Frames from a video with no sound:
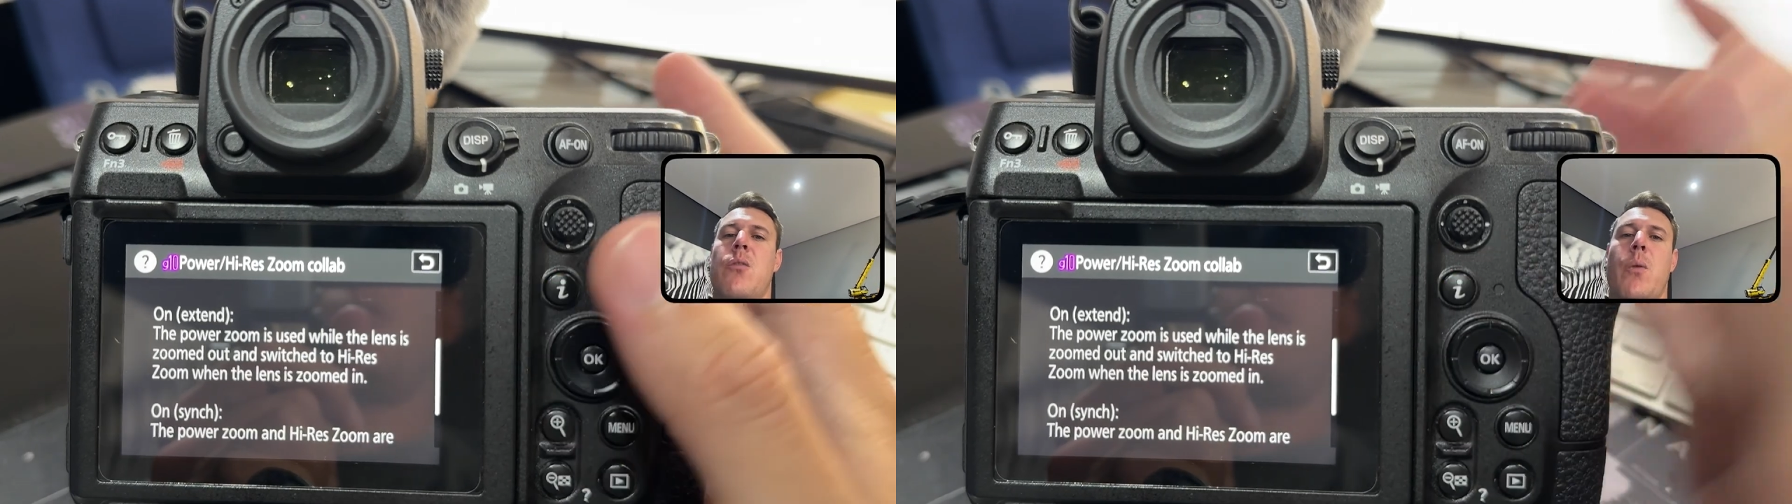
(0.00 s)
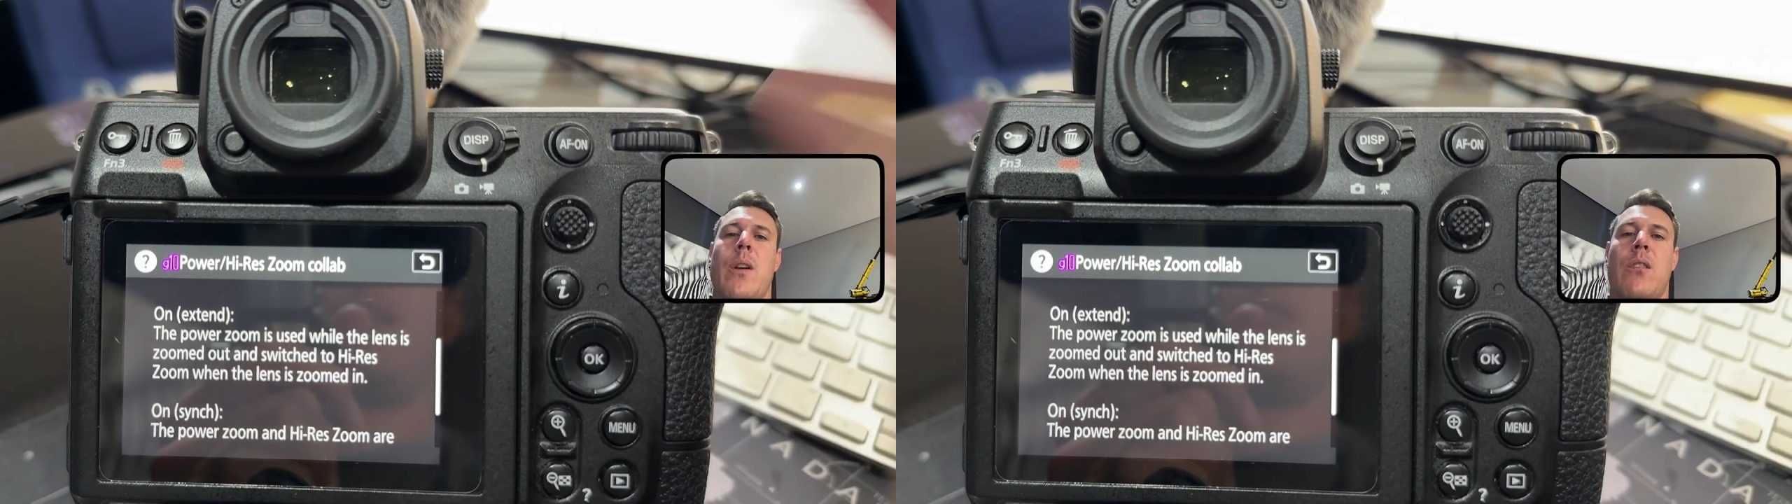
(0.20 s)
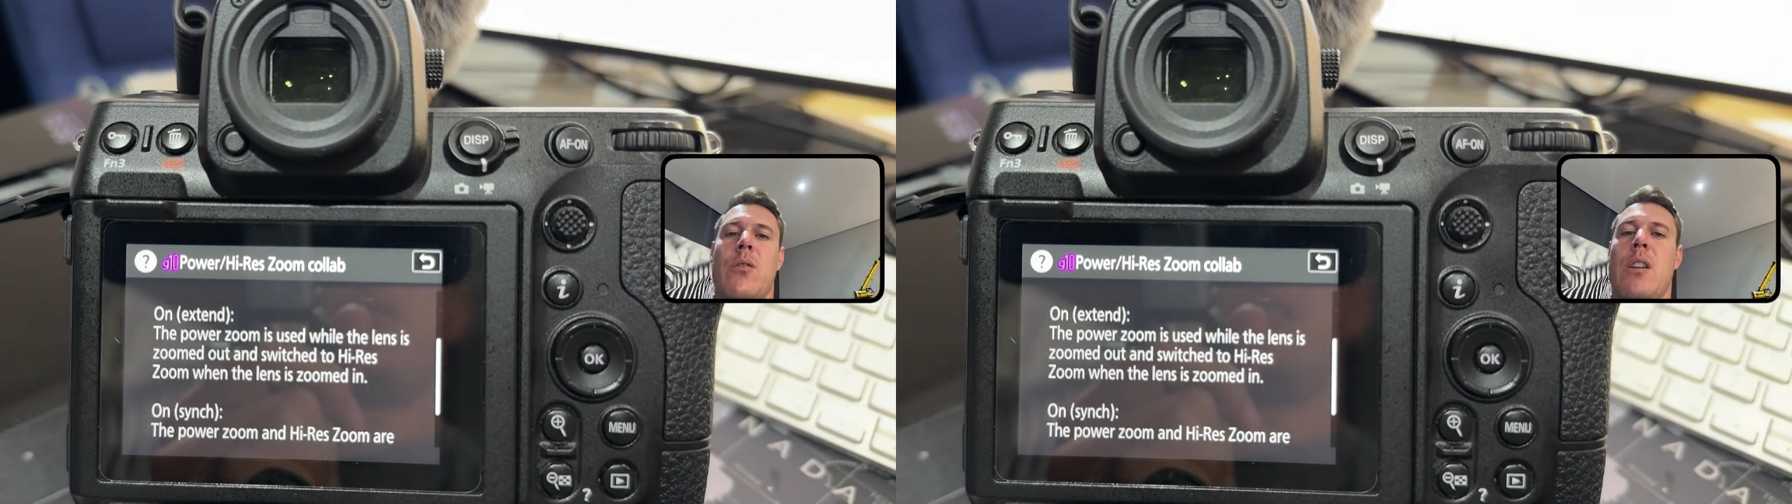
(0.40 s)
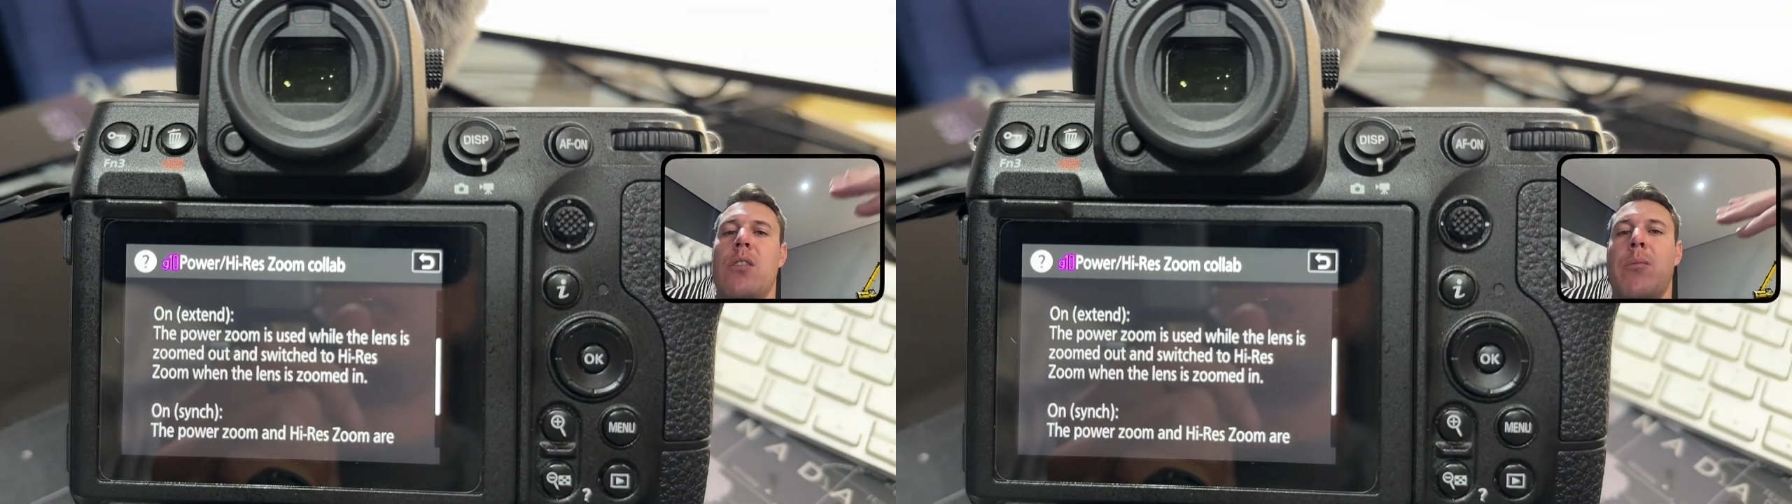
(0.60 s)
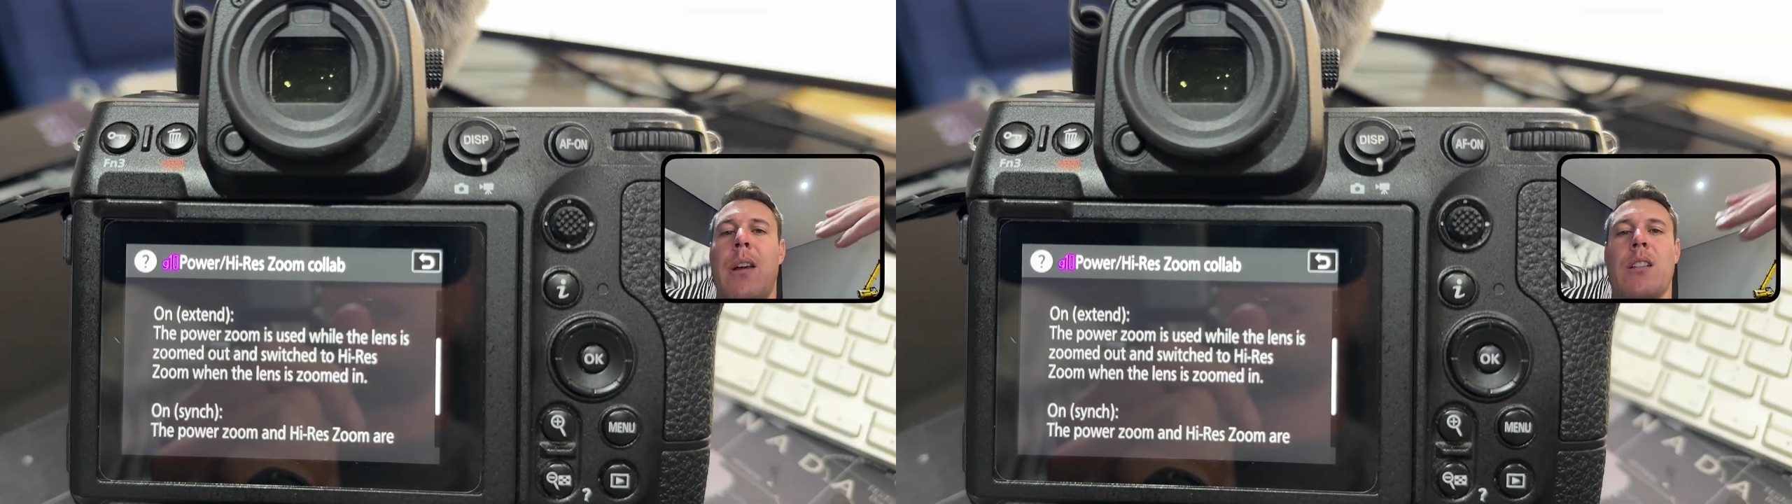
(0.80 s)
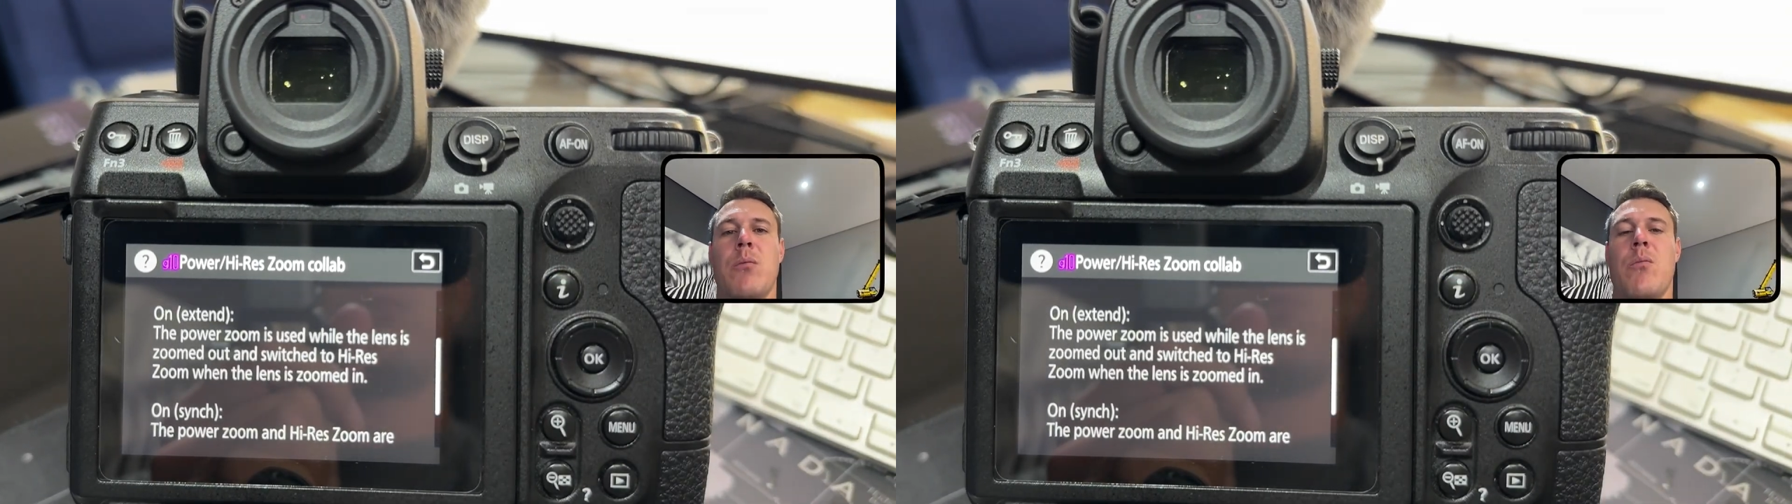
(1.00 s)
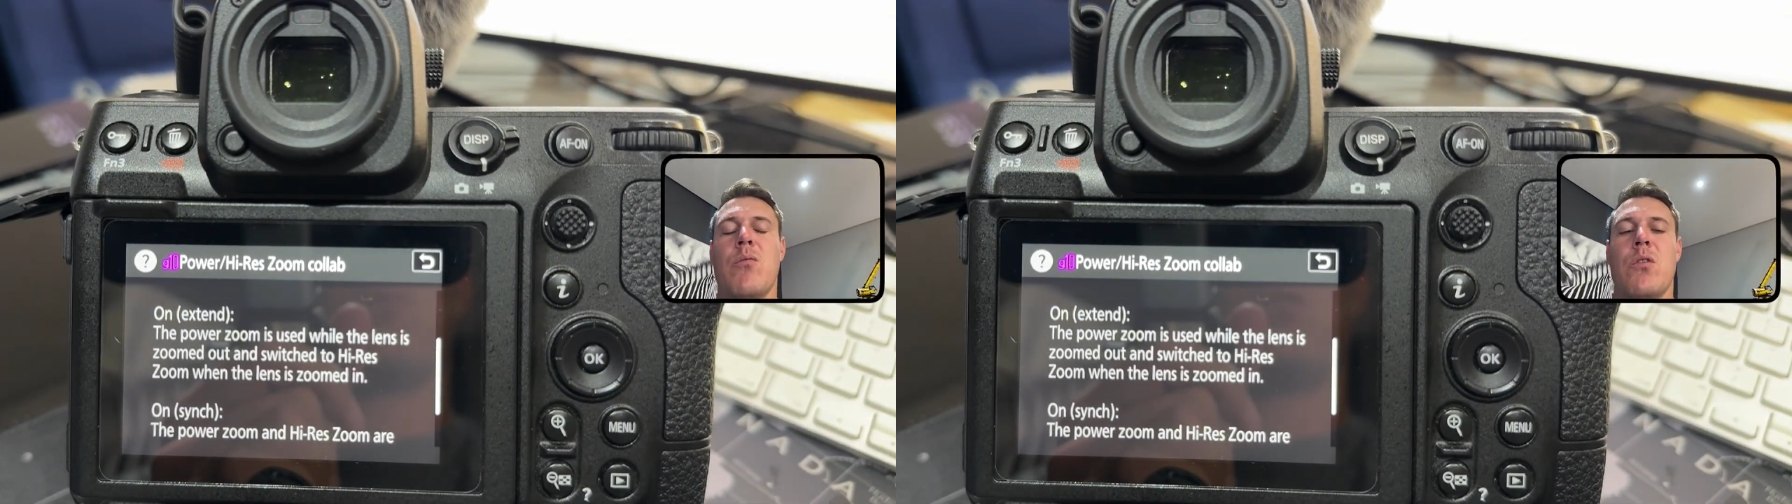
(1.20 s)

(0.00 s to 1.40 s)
when you reach your maximum